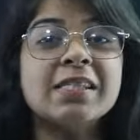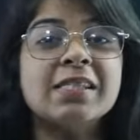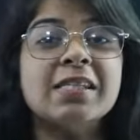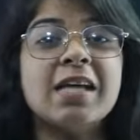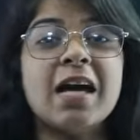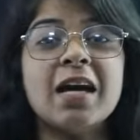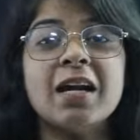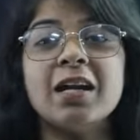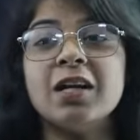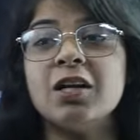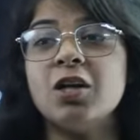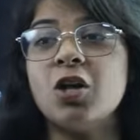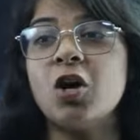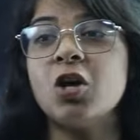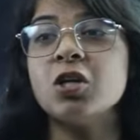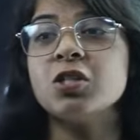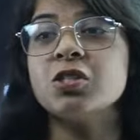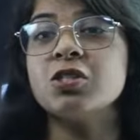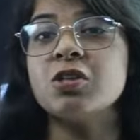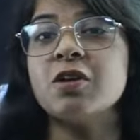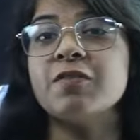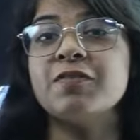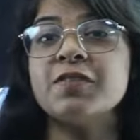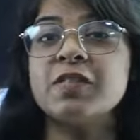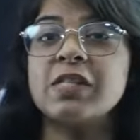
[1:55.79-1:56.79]
there are lots
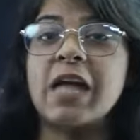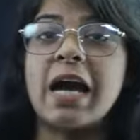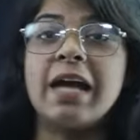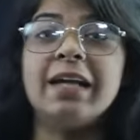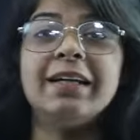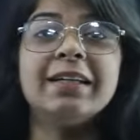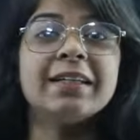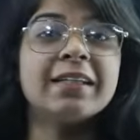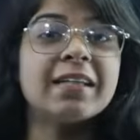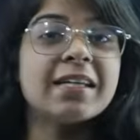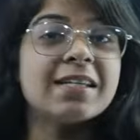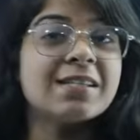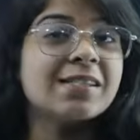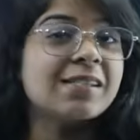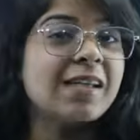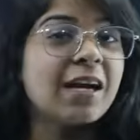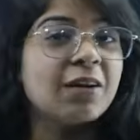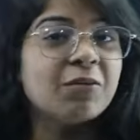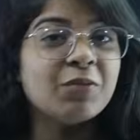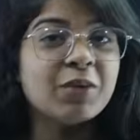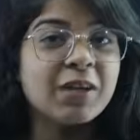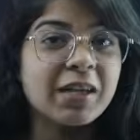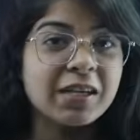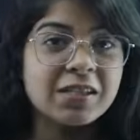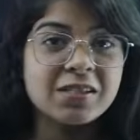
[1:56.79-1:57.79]
of scientists that
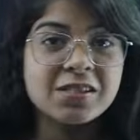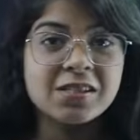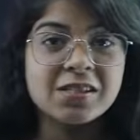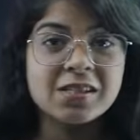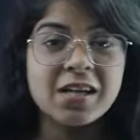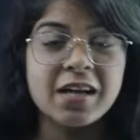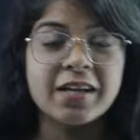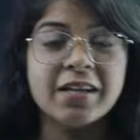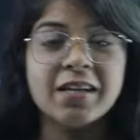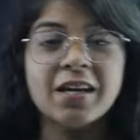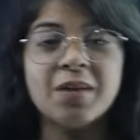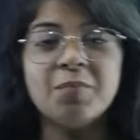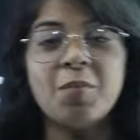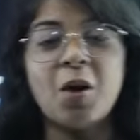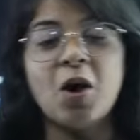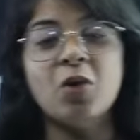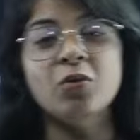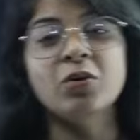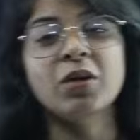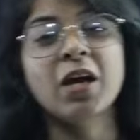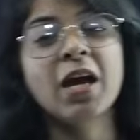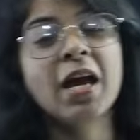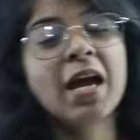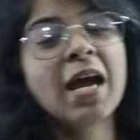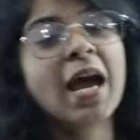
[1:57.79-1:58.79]
we can study about,